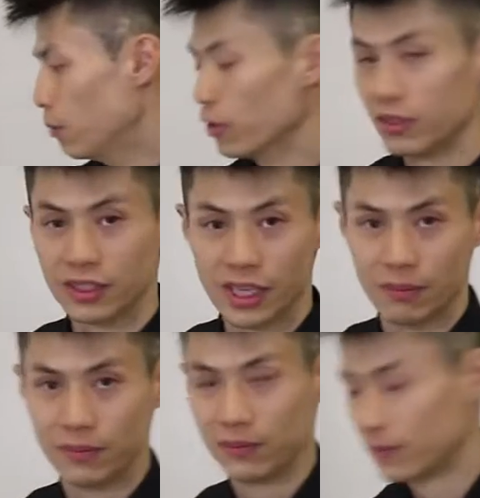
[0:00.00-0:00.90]
Most of the
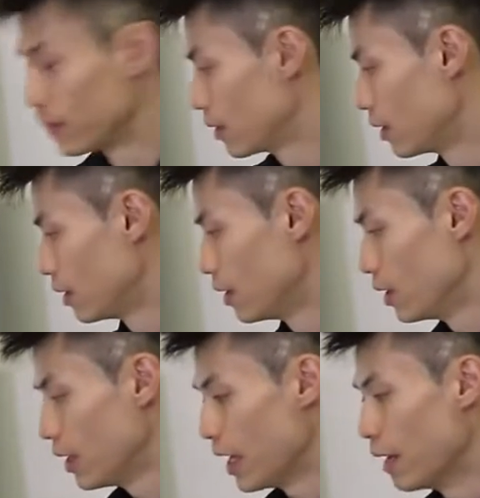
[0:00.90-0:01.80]
time.
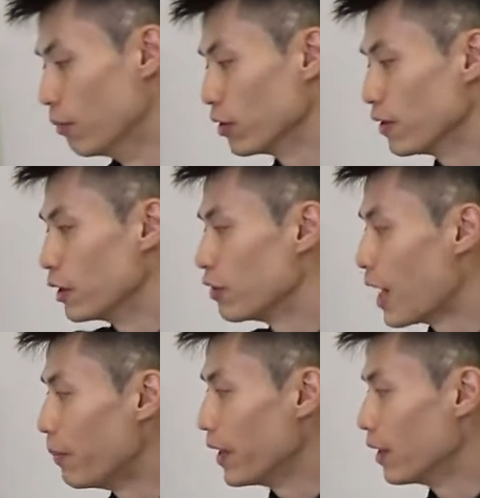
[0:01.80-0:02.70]
And most of the
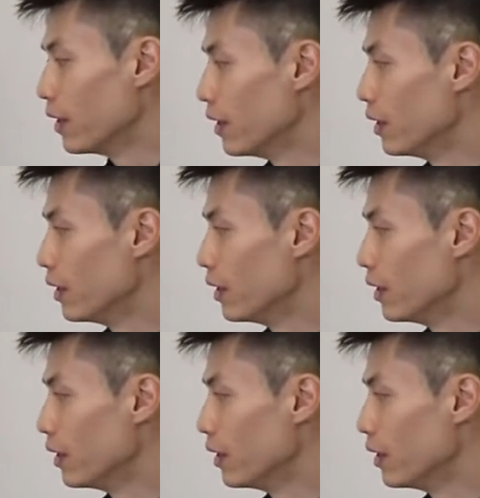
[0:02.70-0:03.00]
trapping,